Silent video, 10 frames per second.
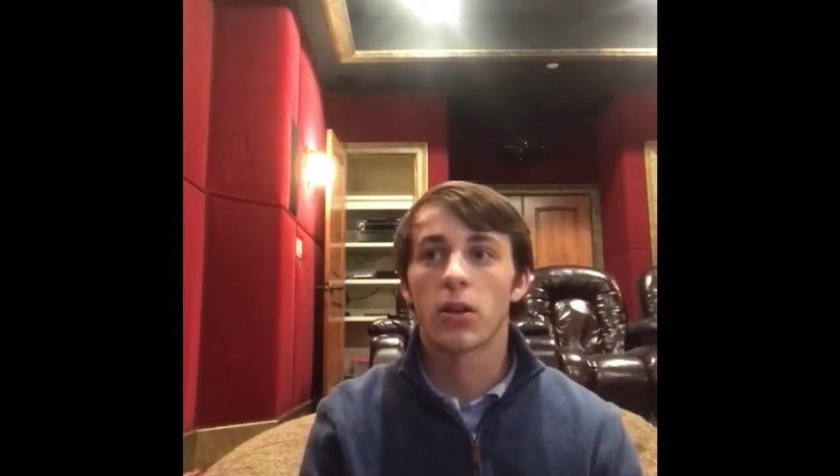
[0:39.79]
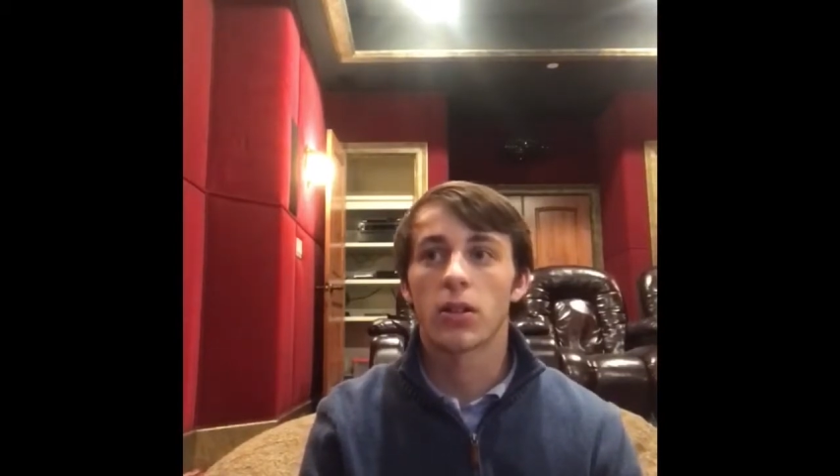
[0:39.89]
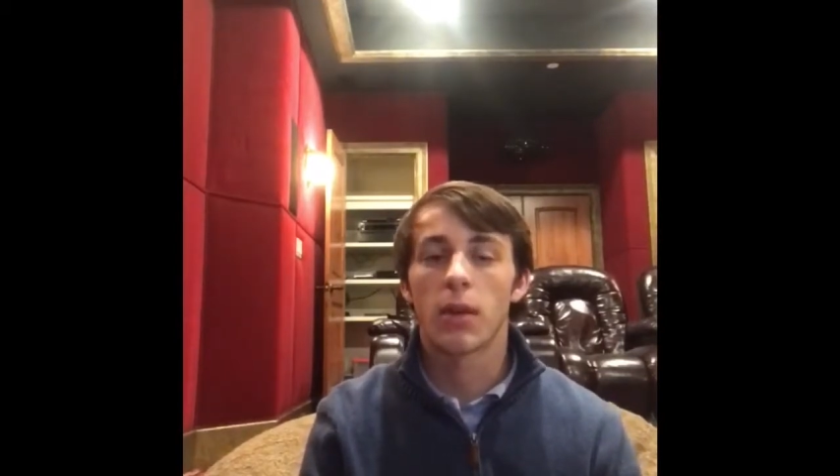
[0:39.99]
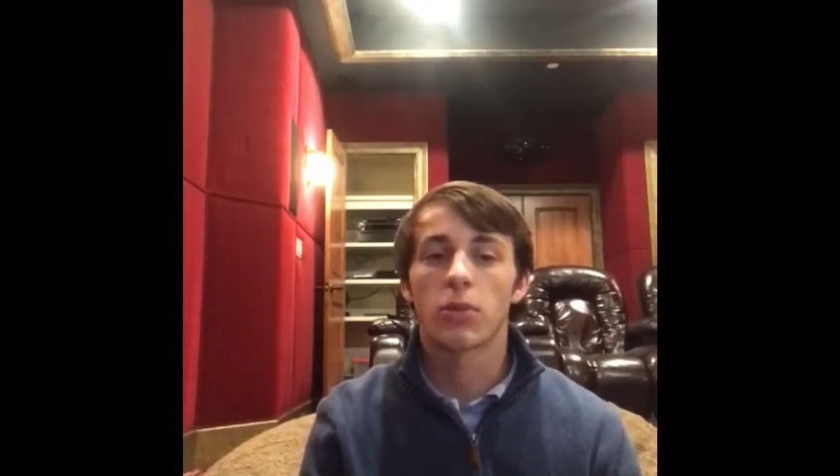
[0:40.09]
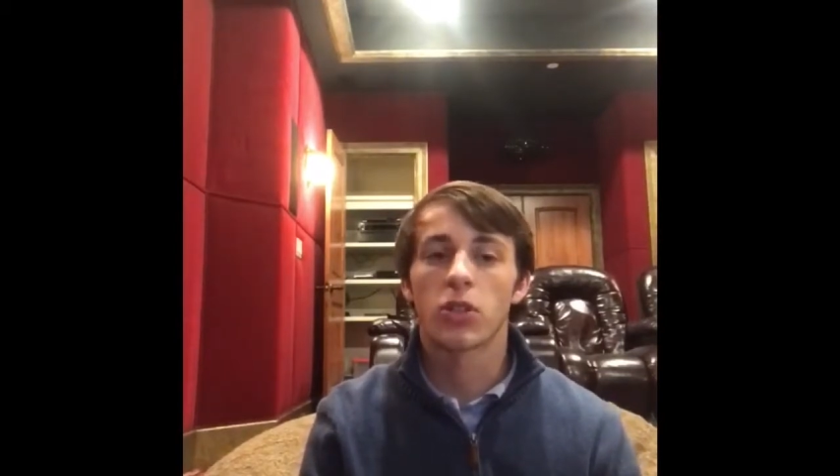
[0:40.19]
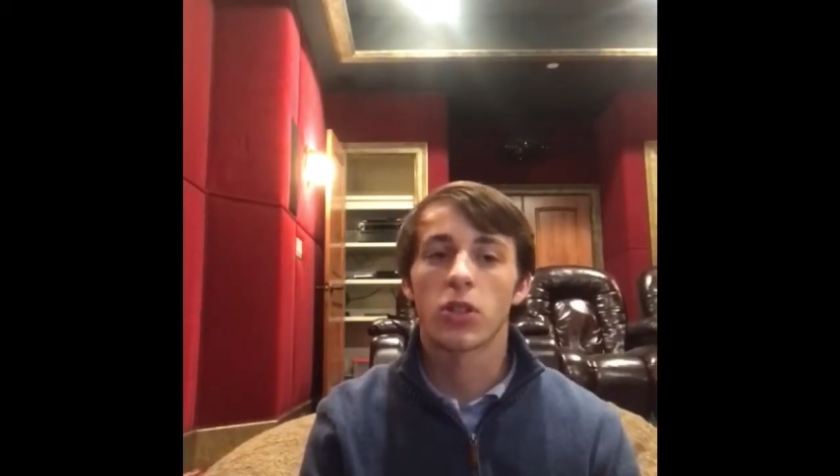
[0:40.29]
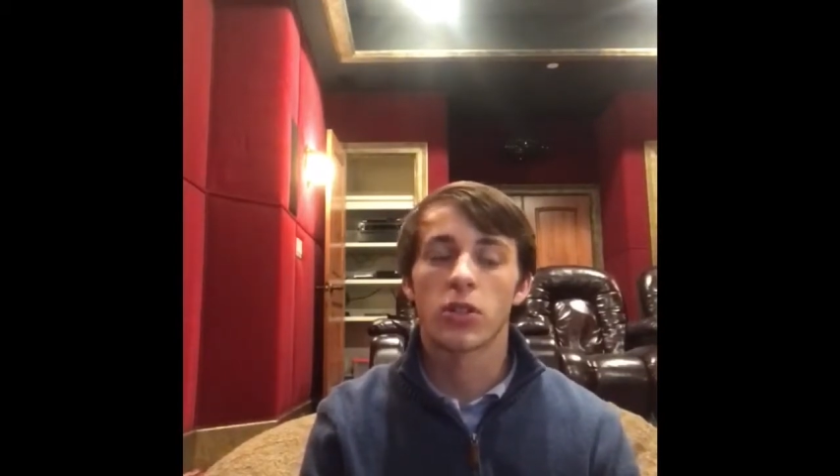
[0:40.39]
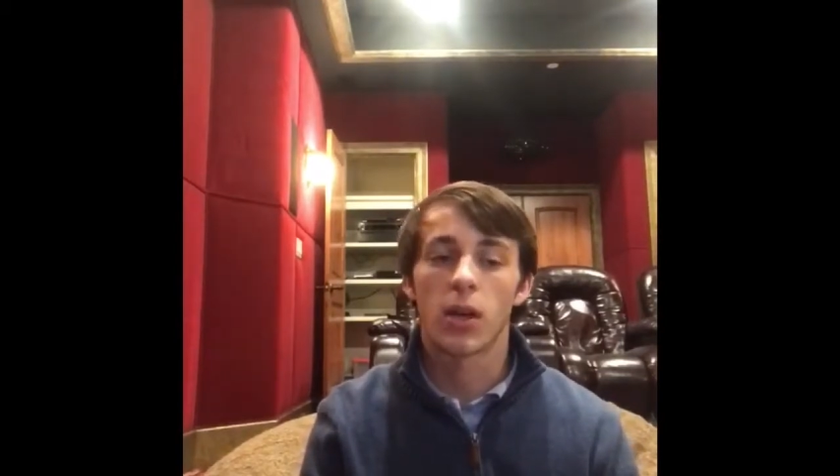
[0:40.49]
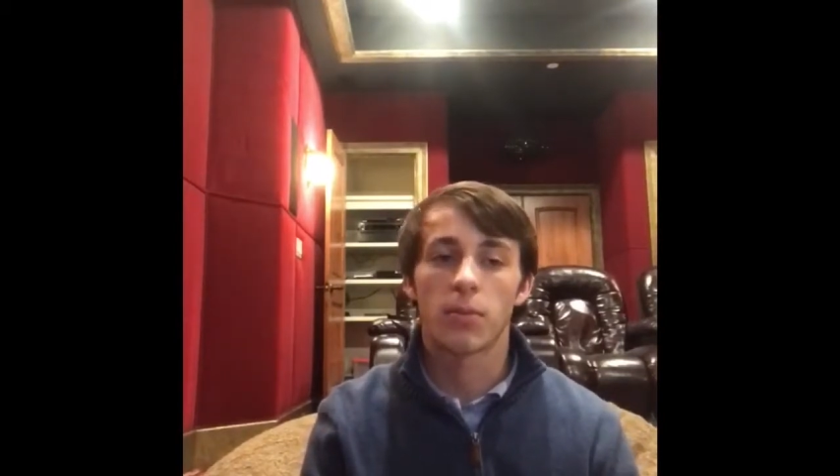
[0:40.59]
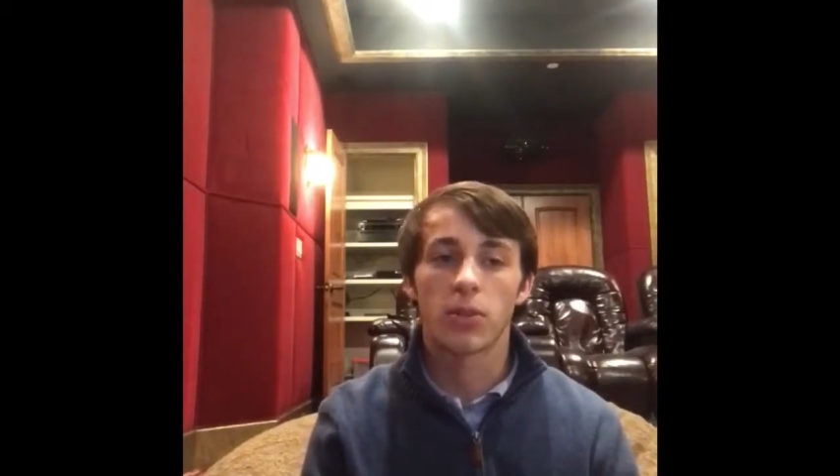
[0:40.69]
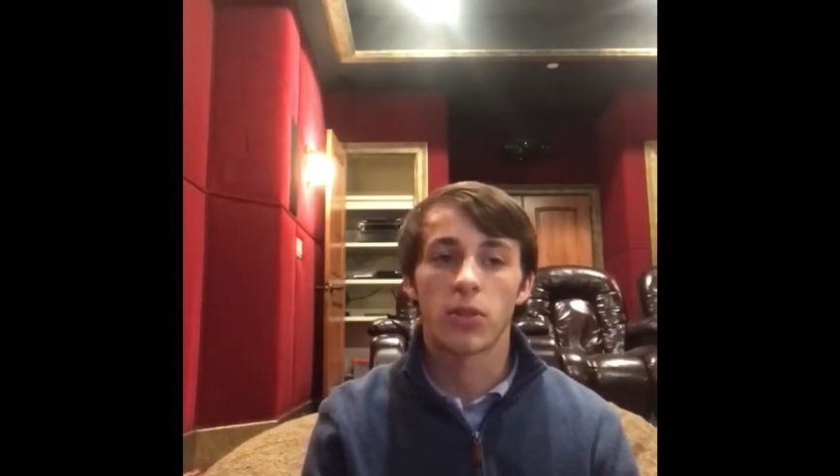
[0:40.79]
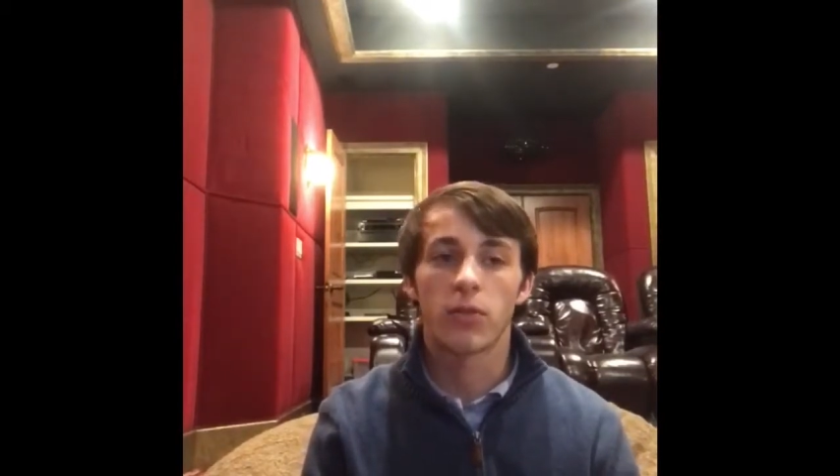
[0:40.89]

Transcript: temperatures up to